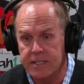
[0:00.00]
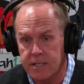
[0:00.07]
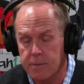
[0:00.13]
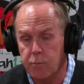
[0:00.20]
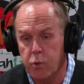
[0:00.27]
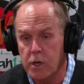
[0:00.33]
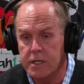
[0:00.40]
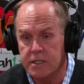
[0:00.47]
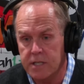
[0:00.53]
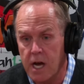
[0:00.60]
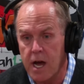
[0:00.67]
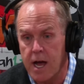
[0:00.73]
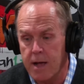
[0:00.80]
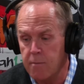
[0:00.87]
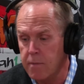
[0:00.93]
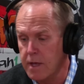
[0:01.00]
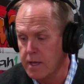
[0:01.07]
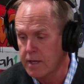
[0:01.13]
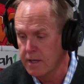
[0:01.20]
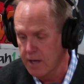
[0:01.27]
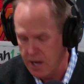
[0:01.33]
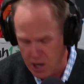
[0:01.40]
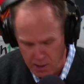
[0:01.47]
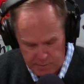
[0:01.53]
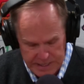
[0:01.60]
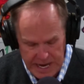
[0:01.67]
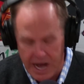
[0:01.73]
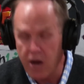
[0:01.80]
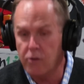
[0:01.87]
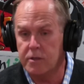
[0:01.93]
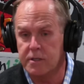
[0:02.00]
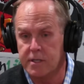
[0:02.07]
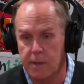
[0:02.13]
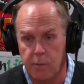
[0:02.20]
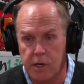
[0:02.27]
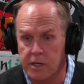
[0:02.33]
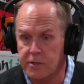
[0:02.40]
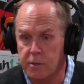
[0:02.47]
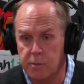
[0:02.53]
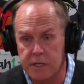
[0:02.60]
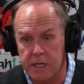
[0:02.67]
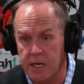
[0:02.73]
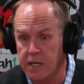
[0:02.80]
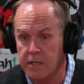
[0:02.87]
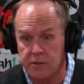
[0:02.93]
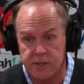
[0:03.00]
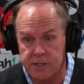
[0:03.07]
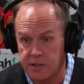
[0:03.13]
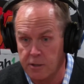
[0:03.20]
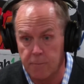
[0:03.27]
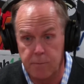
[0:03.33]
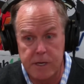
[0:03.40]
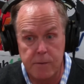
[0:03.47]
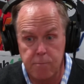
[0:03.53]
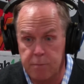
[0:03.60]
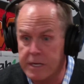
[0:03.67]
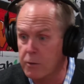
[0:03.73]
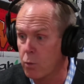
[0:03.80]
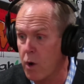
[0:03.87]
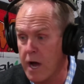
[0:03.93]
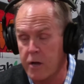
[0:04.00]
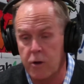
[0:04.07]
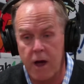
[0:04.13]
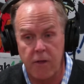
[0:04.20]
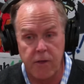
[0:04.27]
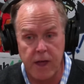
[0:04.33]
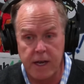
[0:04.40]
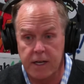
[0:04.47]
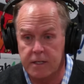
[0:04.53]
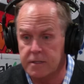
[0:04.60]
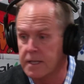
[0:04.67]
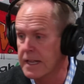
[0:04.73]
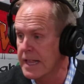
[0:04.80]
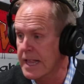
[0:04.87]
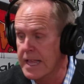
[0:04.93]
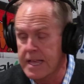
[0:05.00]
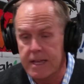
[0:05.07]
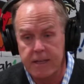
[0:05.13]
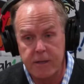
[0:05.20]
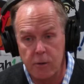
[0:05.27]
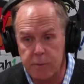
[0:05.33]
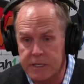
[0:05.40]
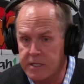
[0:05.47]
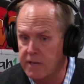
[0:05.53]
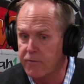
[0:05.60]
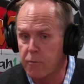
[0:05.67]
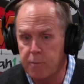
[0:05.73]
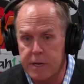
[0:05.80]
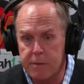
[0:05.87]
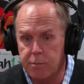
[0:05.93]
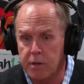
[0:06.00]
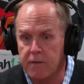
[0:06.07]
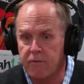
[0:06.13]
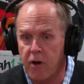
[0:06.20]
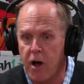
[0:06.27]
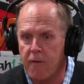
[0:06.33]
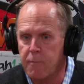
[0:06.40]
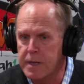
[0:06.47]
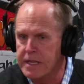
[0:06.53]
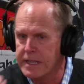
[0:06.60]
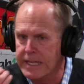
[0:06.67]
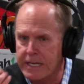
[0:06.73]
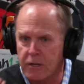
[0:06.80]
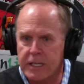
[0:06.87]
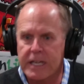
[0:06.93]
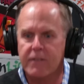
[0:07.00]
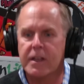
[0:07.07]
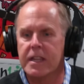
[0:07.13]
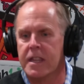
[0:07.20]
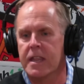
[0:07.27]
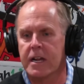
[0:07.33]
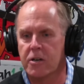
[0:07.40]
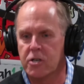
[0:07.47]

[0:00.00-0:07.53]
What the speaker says: some point in time, I'll be out and someone else will be in. There'll still be BYU athletics. There'll be different people involved, but they'll give it their